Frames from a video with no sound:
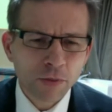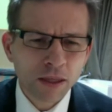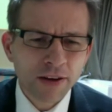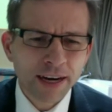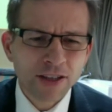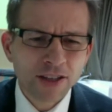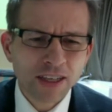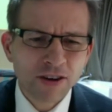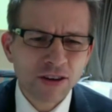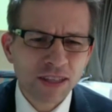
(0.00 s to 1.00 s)
but they're actually
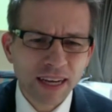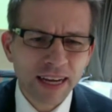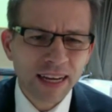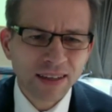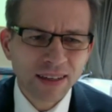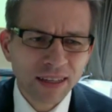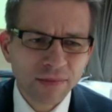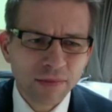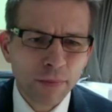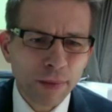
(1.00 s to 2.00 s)
not in
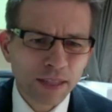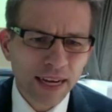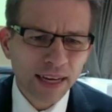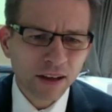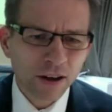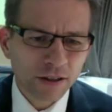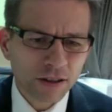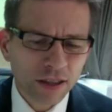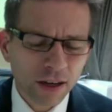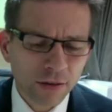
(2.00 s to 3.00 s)
my pump download,
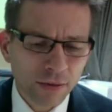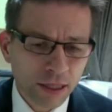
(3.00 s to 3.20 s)
so